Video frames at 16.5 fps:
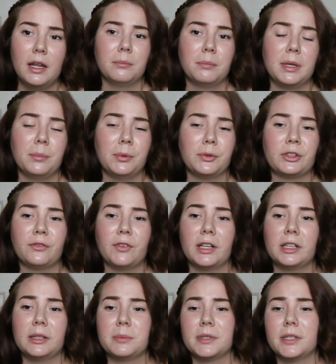People
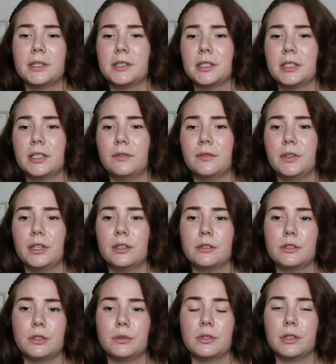develop
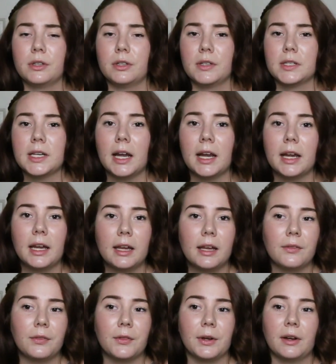sensitivities due to their
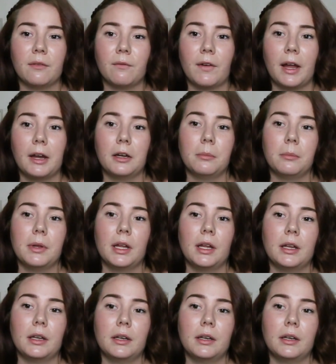diet, their environment,